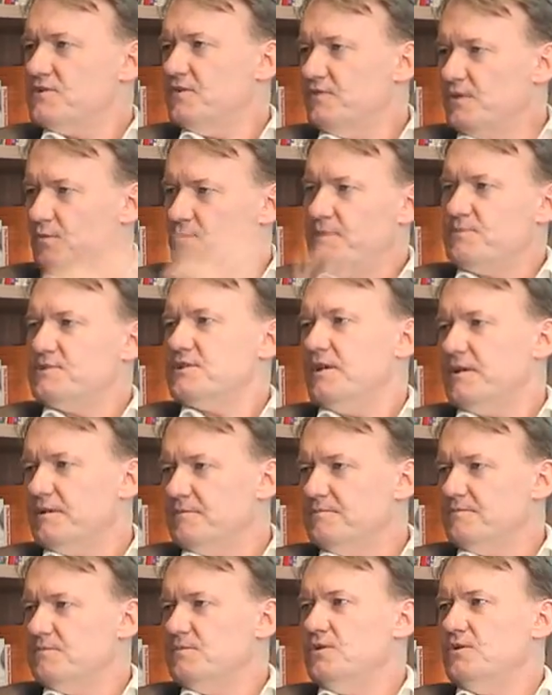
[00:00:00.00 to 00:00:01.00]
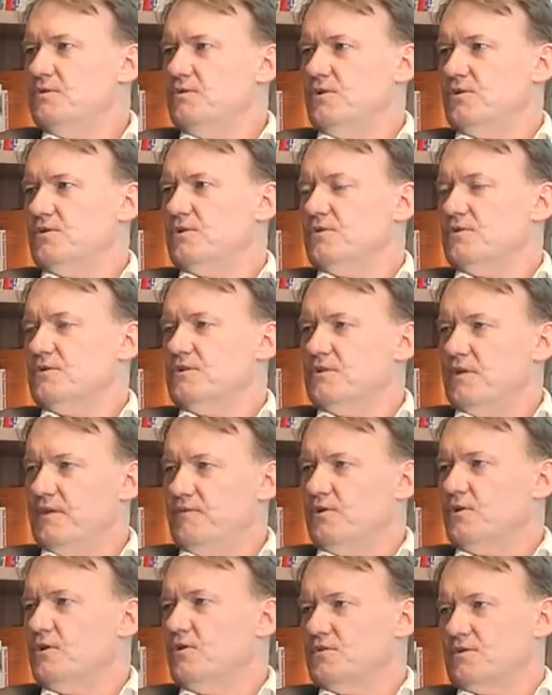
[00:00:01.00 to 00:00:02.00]
off the website. You can, if
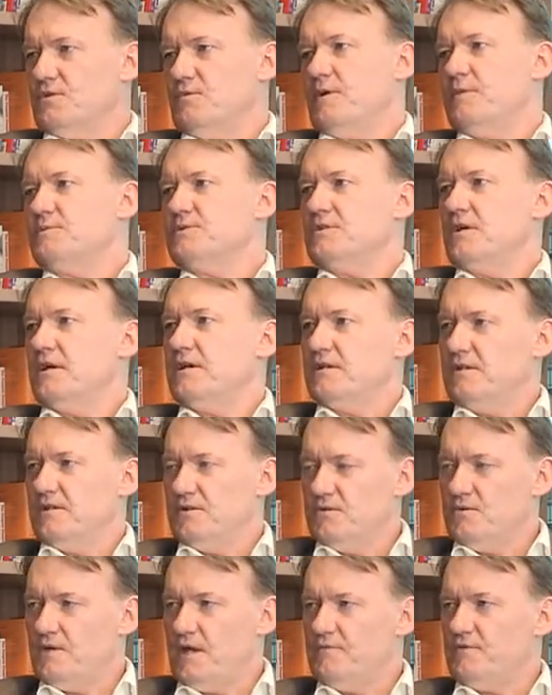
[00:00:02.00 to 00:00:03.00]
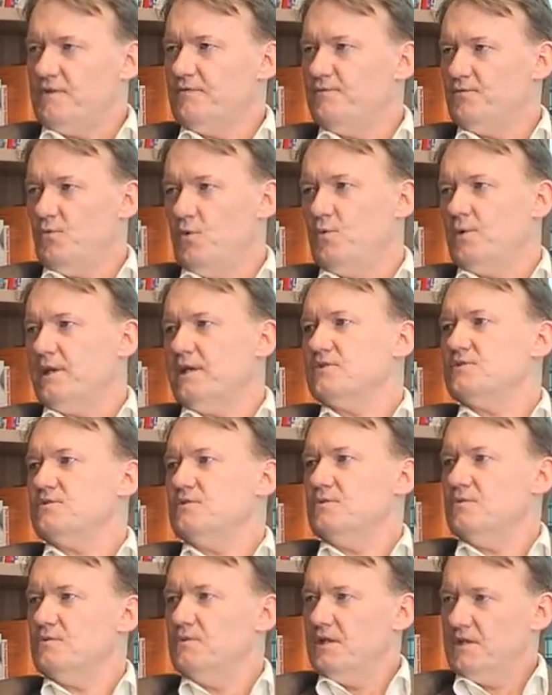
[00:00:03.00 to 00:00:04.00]
you go to the website and every 4 weeks
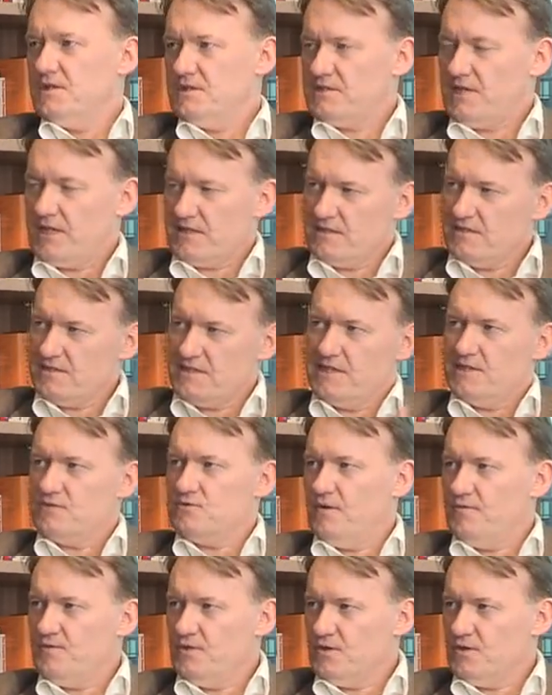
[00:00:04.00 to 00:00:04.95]
you take the data off,